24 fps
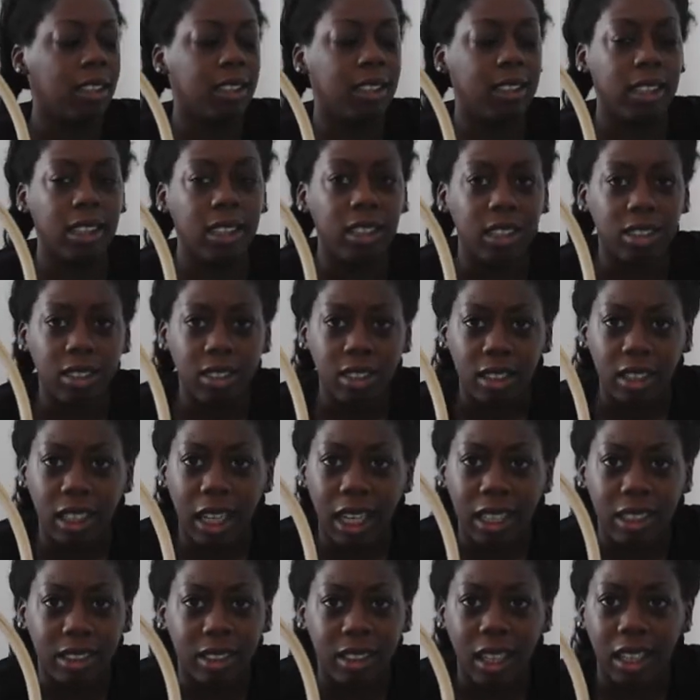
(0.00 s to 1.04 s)
Literally,
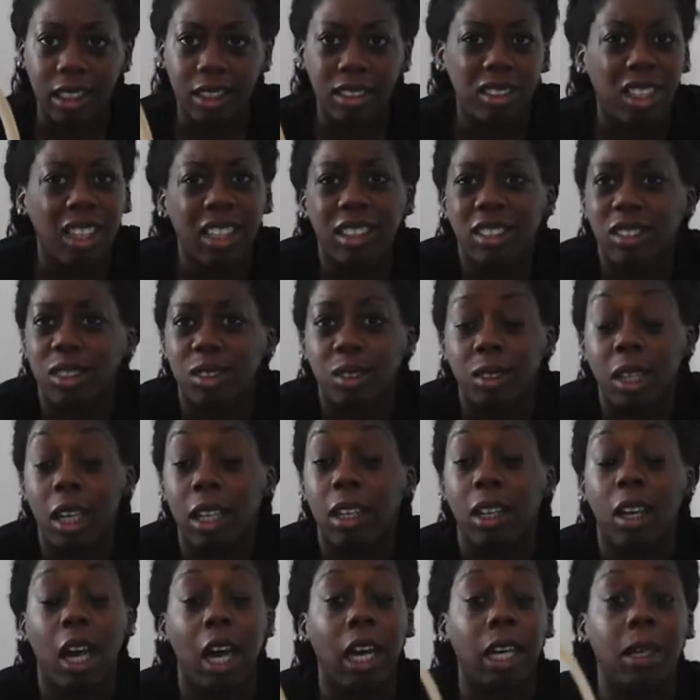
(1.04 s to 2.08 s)
I'm
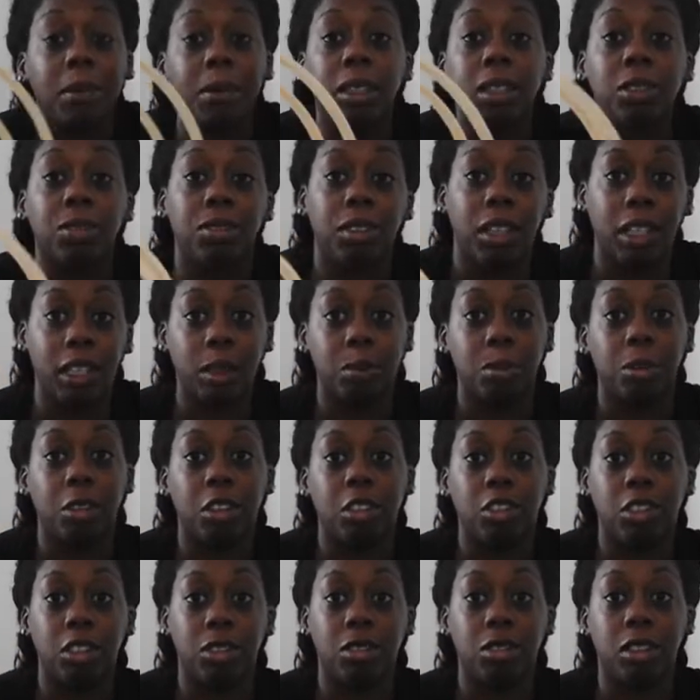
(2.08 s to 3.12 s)
going to find a
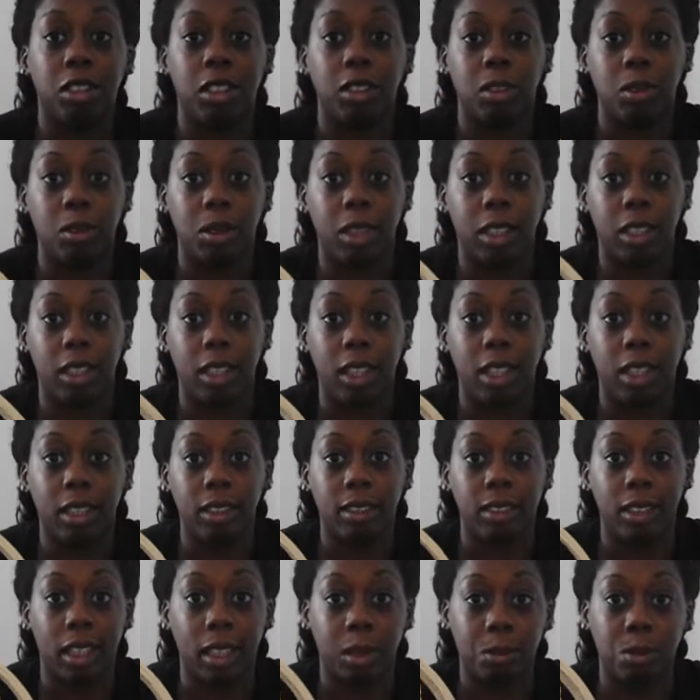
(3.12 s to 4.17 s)
project for these, okay
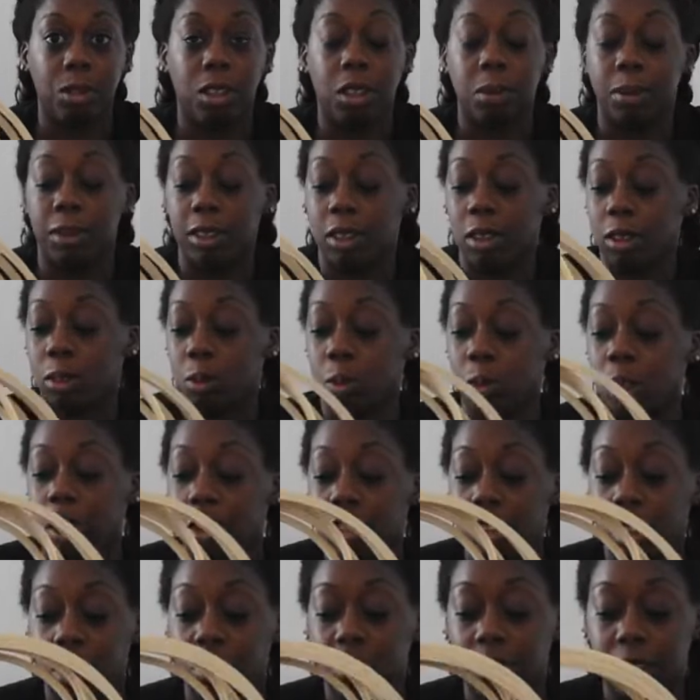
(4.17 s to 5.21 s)
guys? I promise. Watch
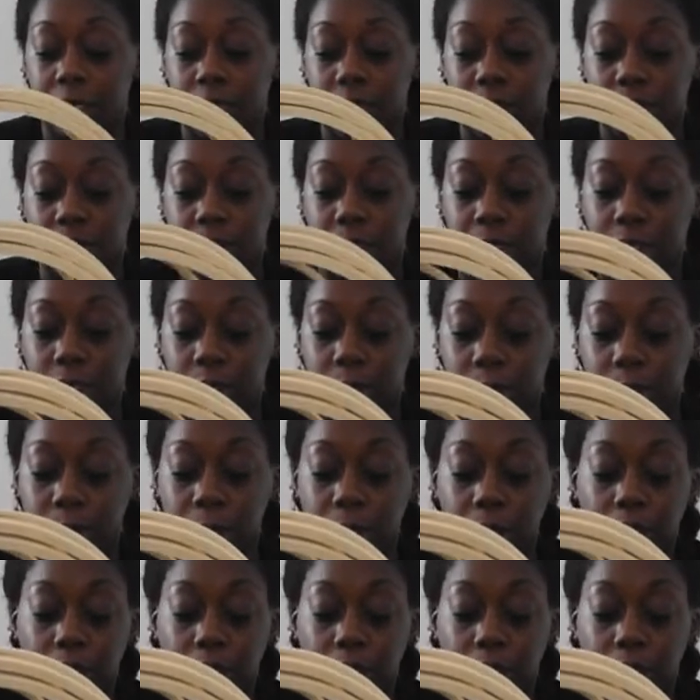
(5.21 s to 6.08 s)
out for that video.